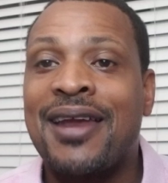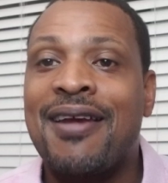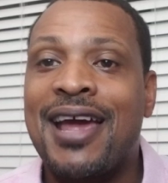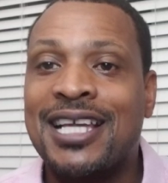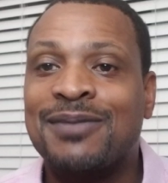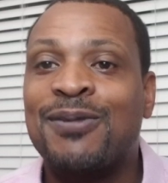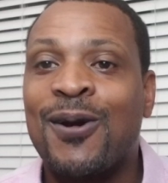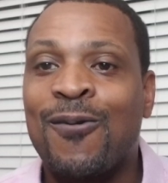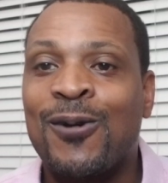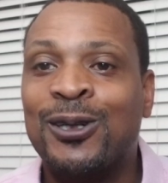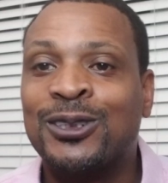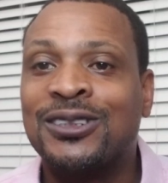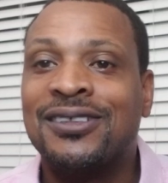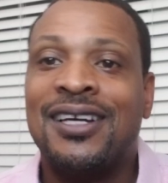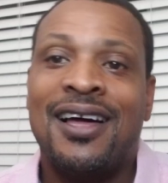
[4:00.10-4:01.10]
your expert
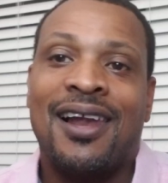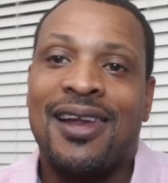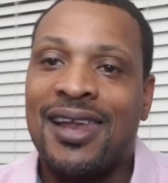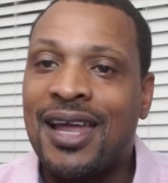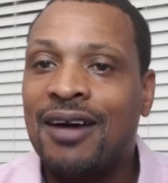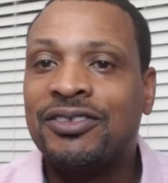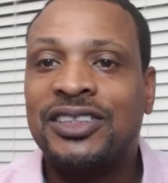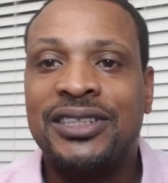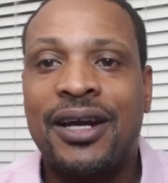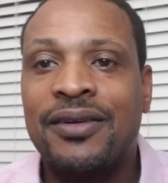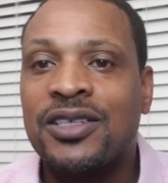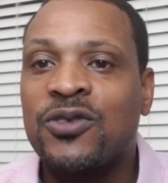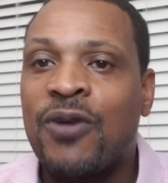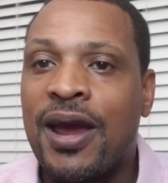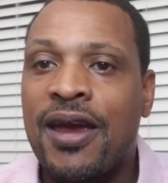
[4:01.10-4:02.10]
realtor. Love sharing
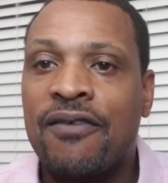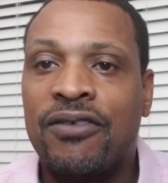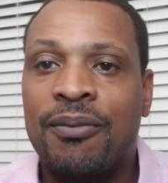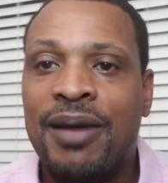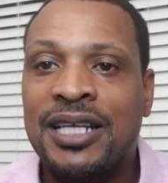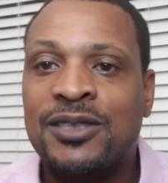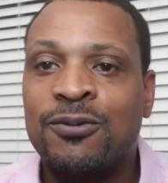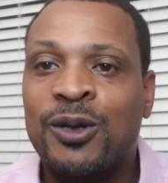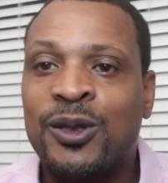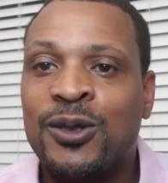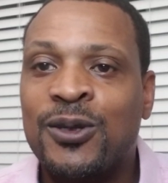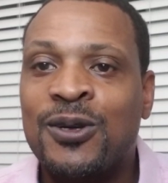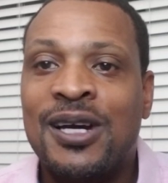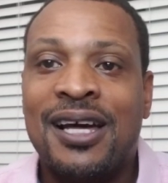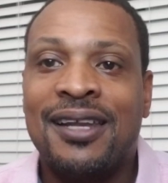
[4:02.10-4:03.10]
this great information with
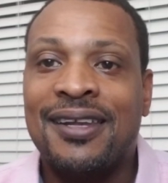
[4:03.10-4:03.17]
you.